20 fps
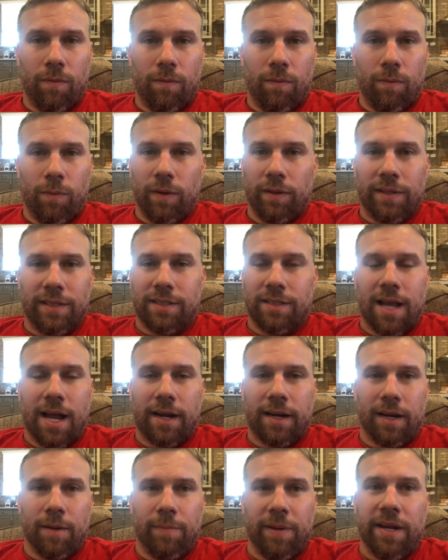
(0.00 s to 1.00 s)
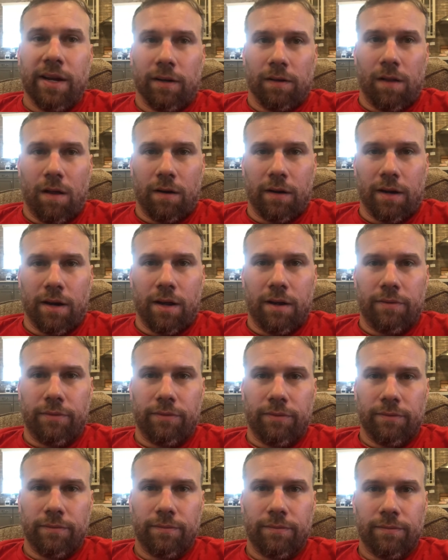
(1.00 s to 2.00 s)
Willie's not going to be here long
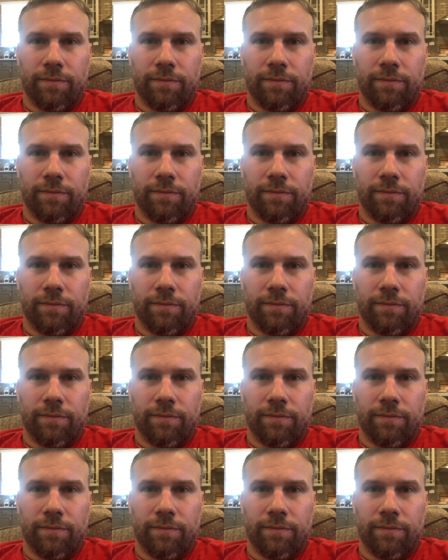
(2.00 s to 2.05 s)
enough.